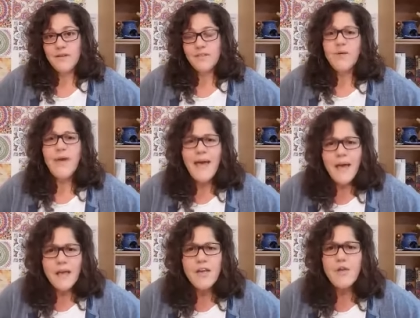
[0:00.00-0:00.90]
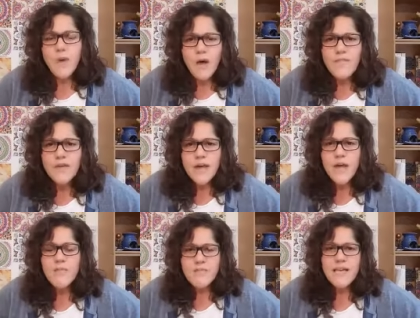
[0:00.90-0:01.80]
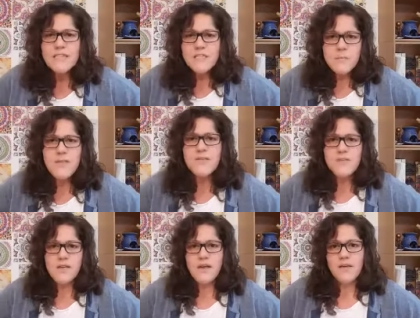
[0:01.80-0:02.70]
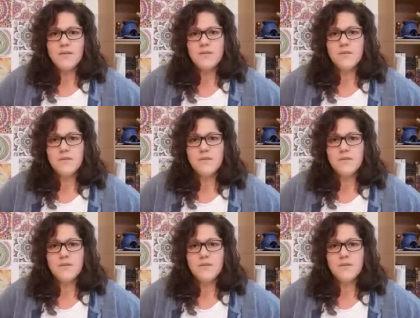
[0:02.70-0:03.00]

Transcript: So, how do you overcome that spin cycle?